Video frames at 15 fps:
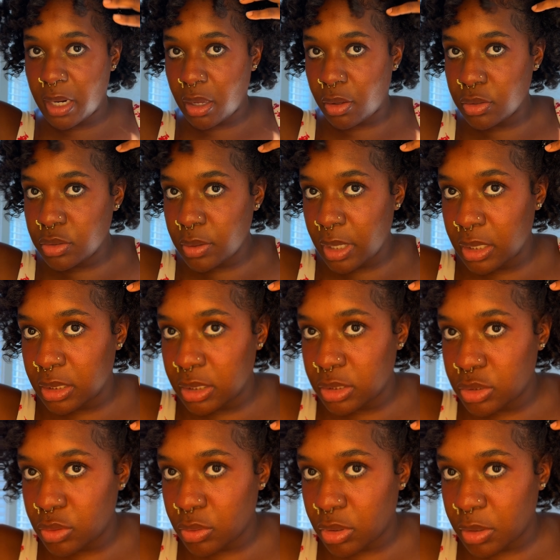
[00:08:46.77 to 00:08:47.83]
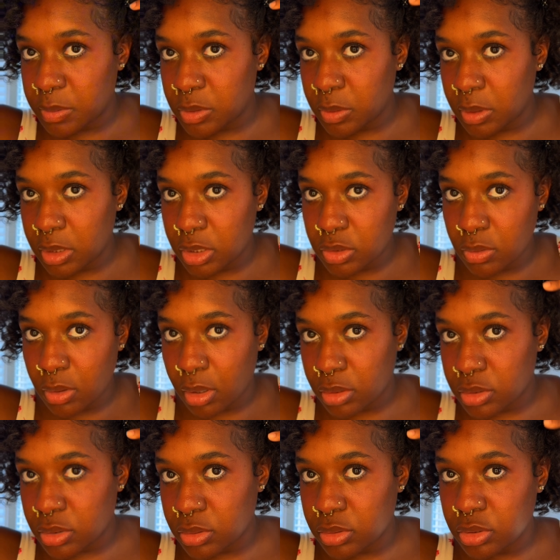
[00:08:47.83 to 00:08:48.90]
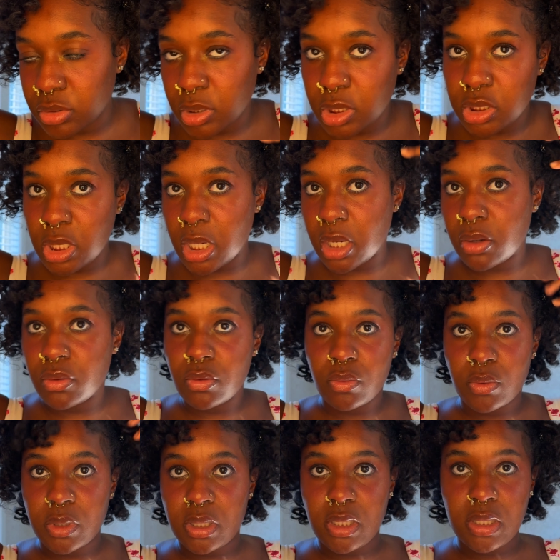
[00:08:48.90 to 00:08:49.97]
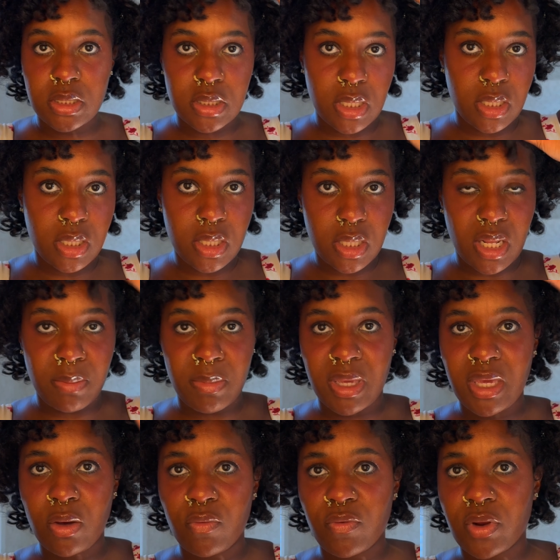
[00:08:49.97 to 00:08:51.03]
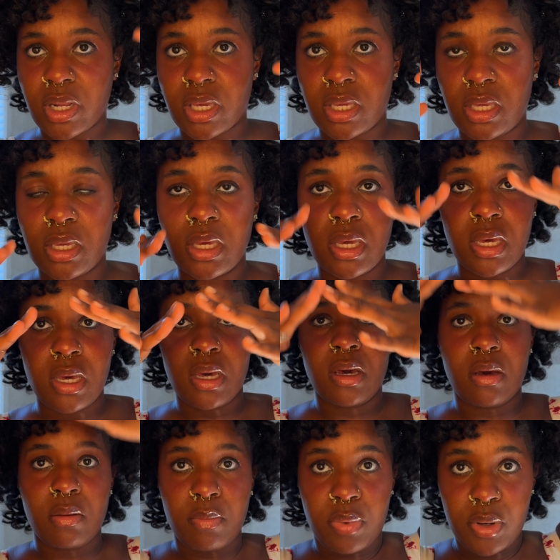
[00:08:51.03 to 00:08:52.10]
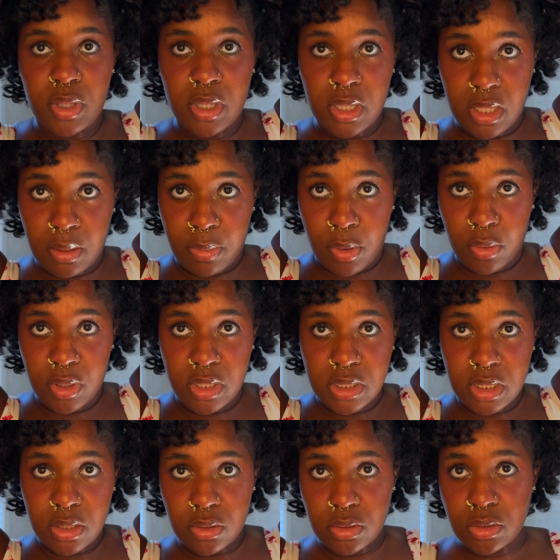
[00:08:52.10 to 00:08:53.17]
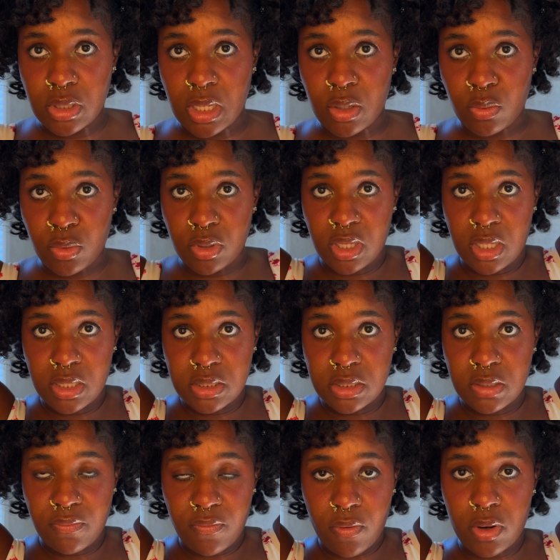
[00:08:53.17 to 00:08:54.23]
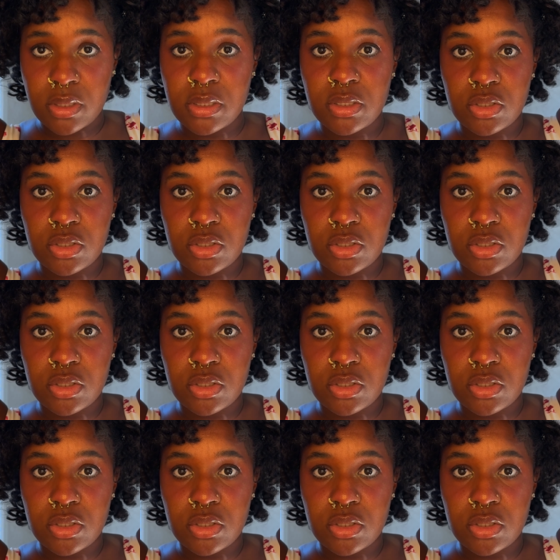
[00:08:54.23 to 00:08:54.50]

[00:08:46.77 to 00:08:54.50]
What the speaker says: I also added these two clips to it. This will also stretch out with these in it. I might overnight put it in a ponytail so that it really gets the front to